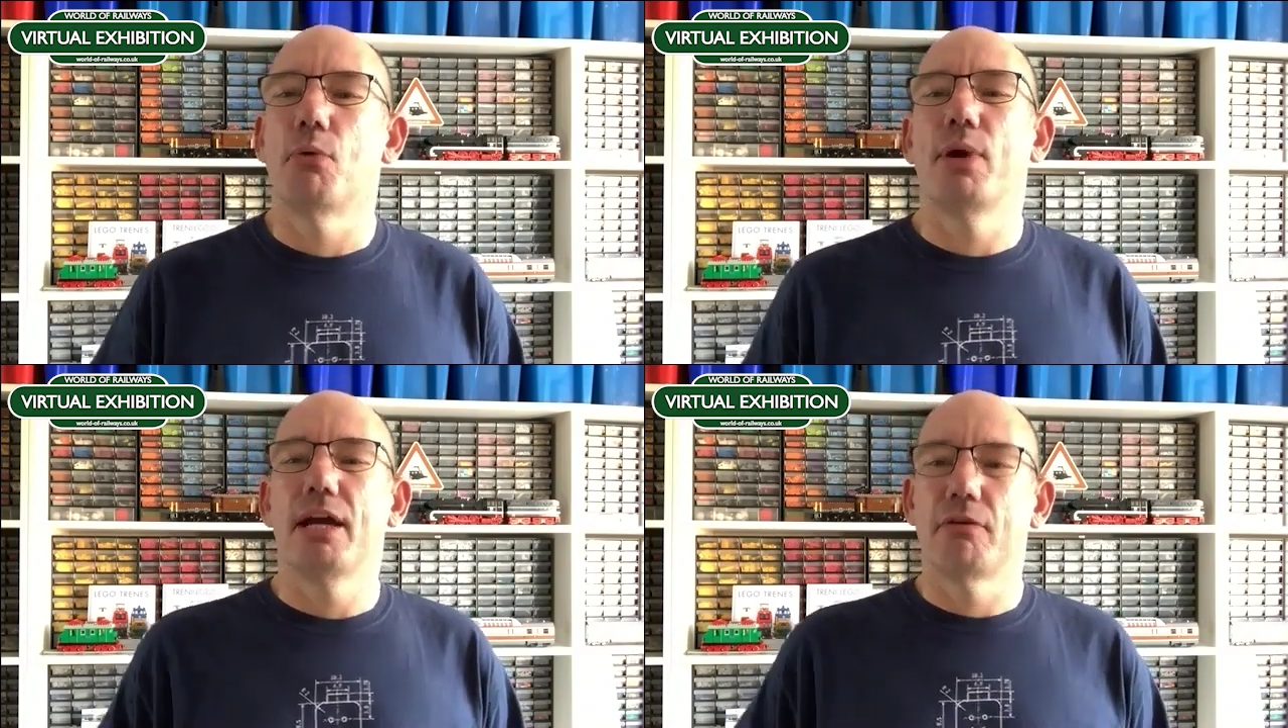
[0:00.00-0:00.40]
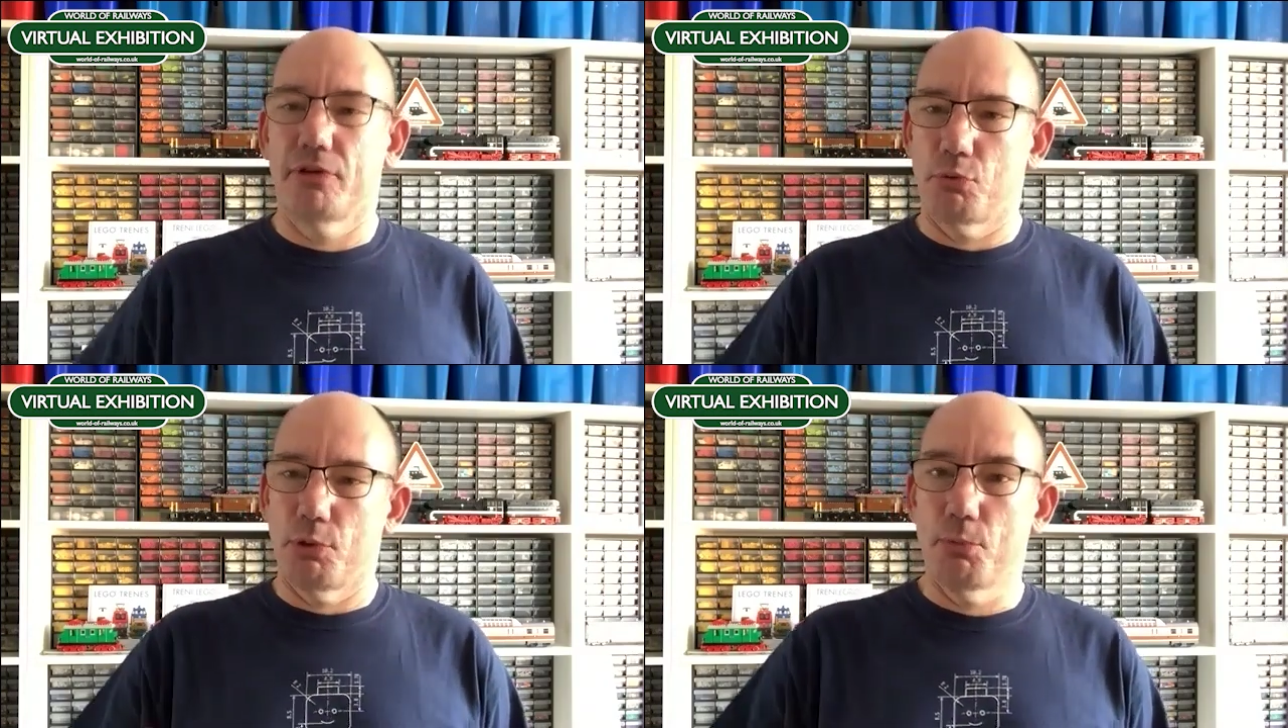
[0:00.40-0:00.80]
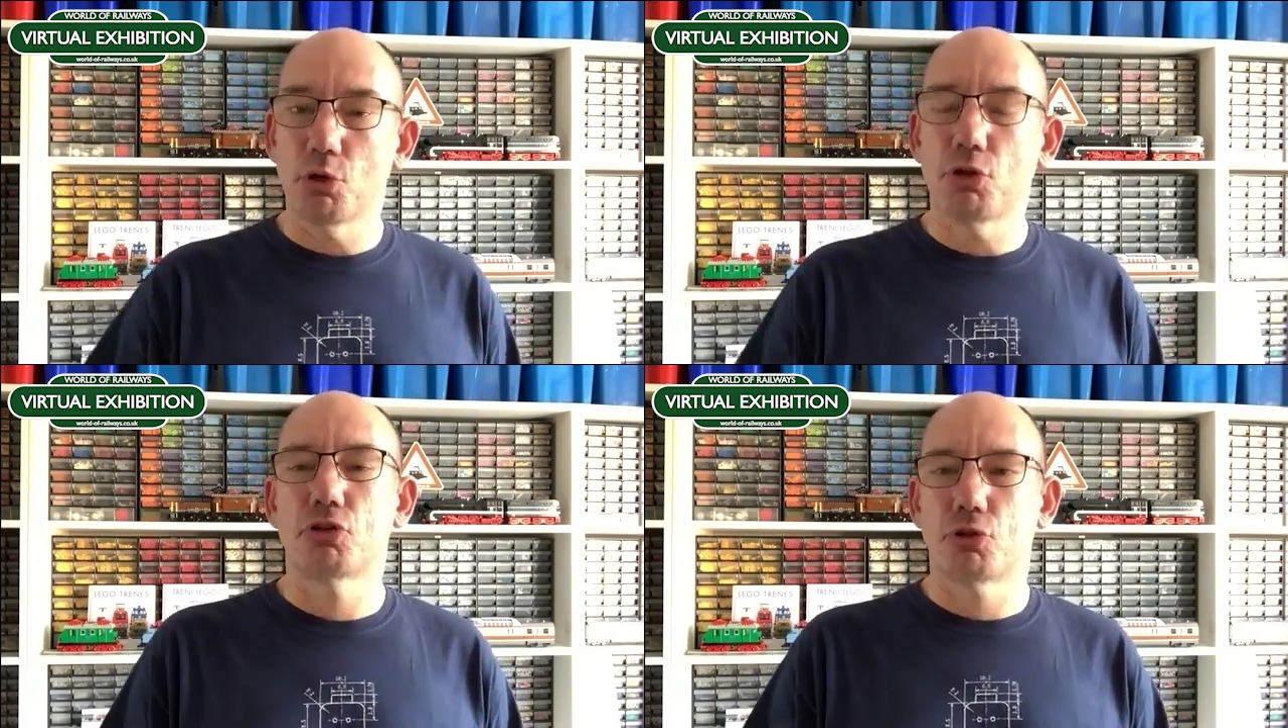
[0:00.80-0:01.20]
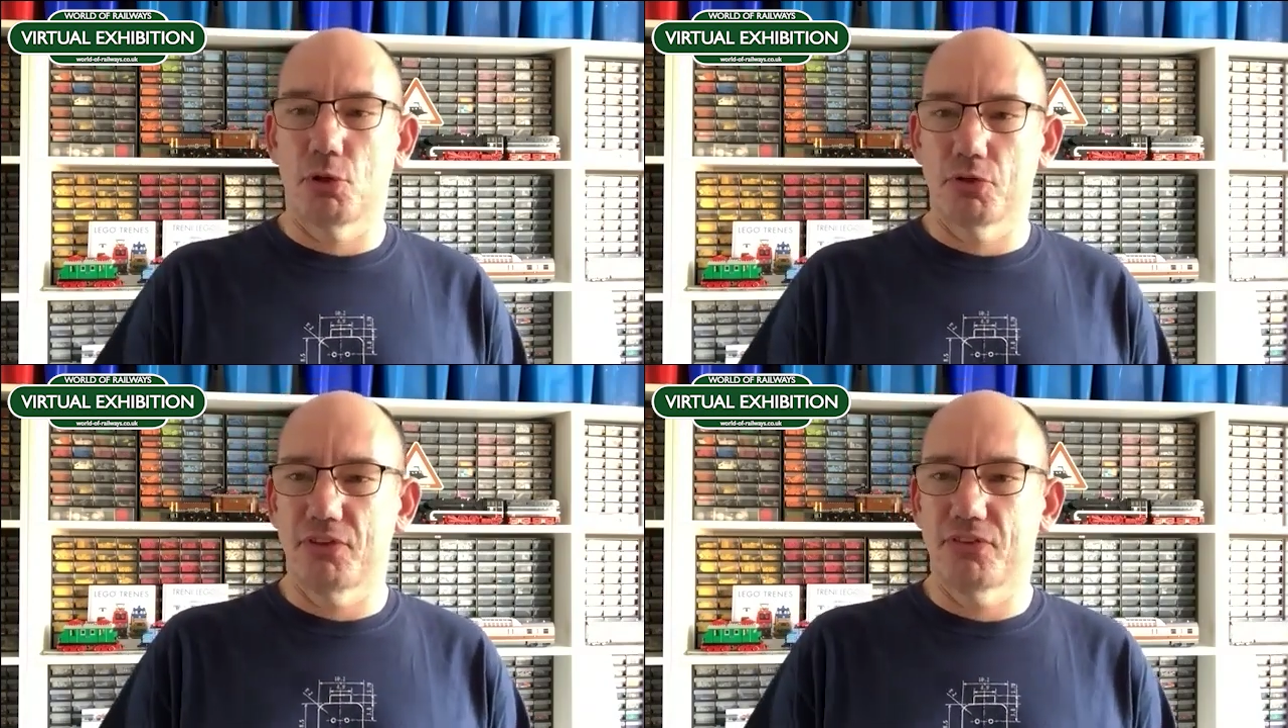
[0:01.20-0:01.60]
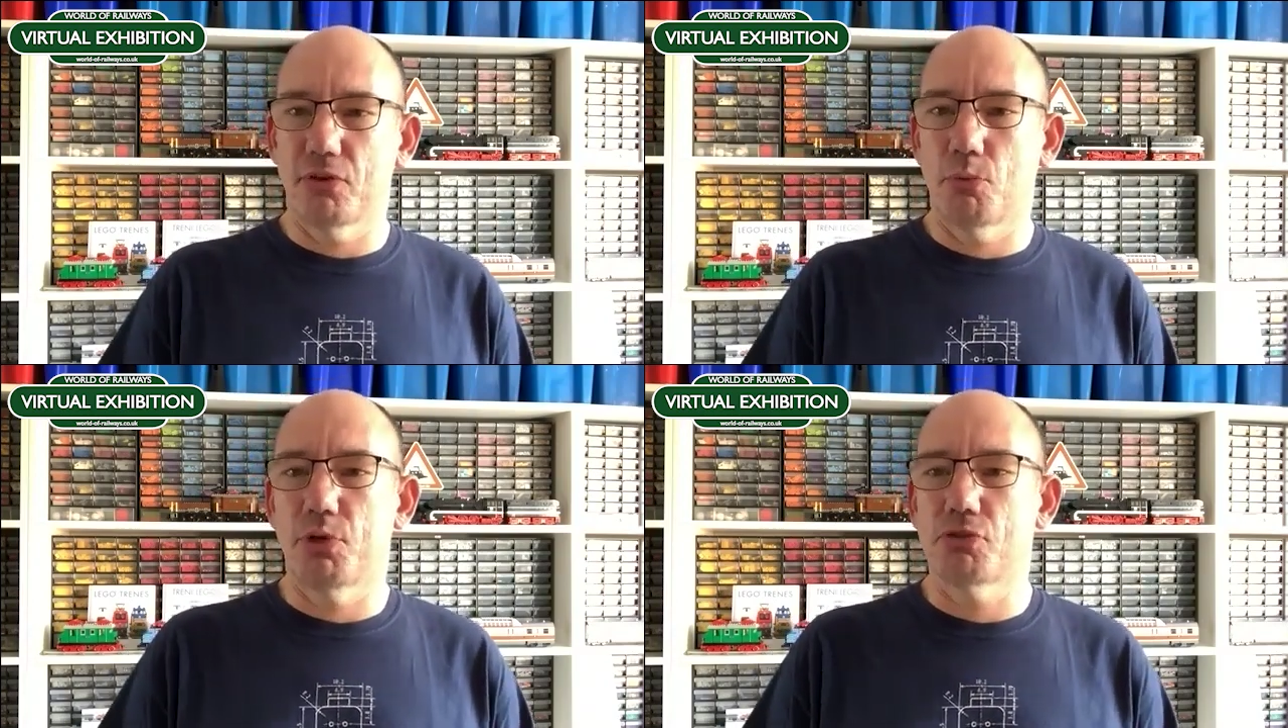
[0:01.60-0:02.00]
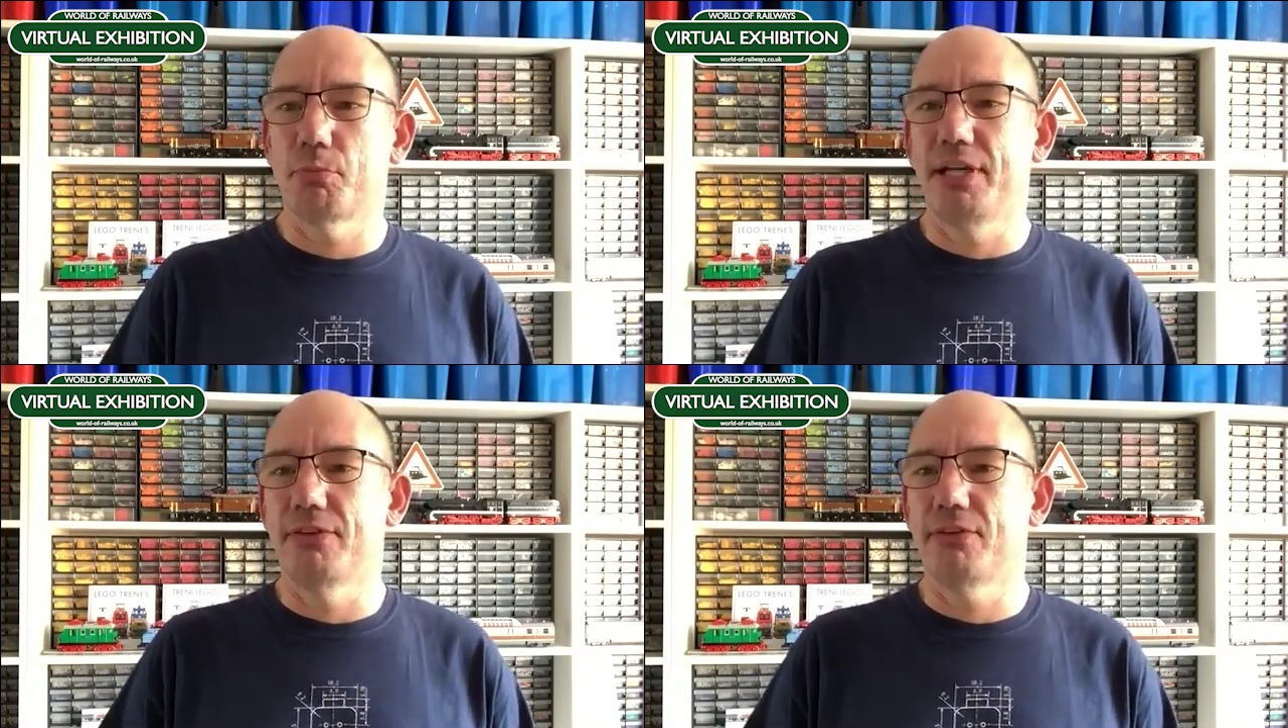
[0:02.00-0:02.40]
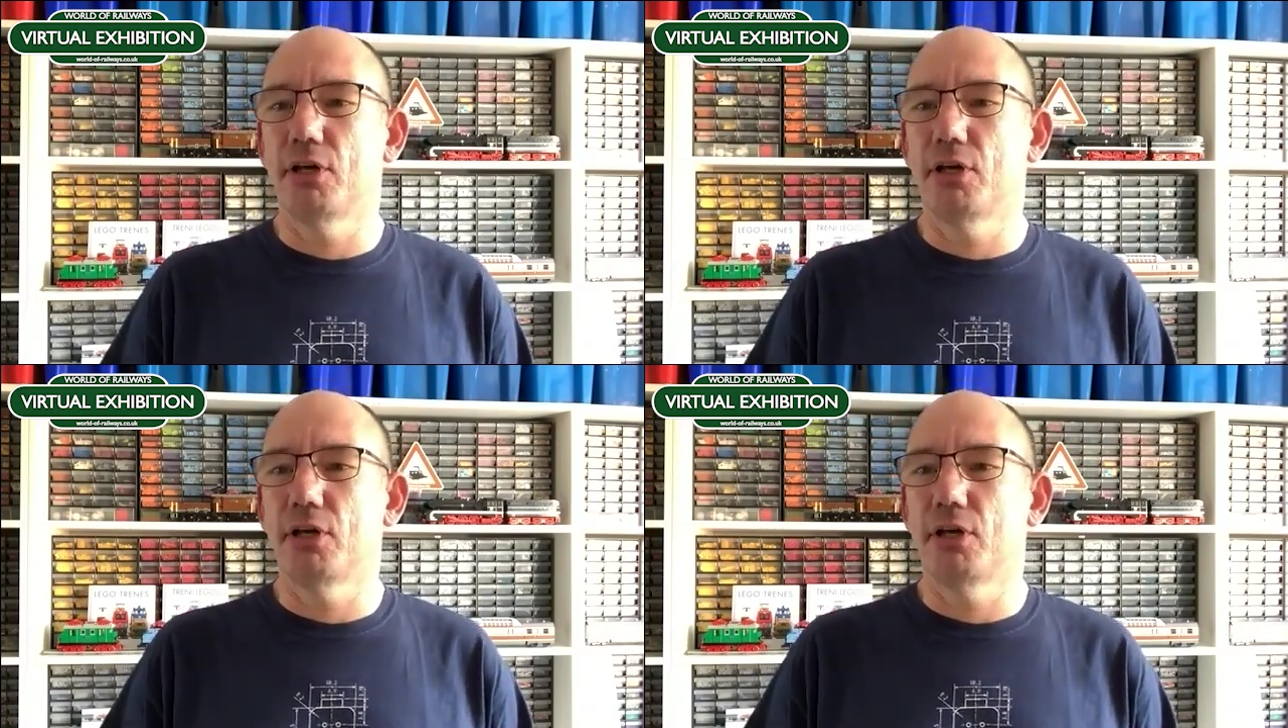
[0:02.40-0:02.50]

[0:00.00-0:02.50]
we have a remote control system, which means you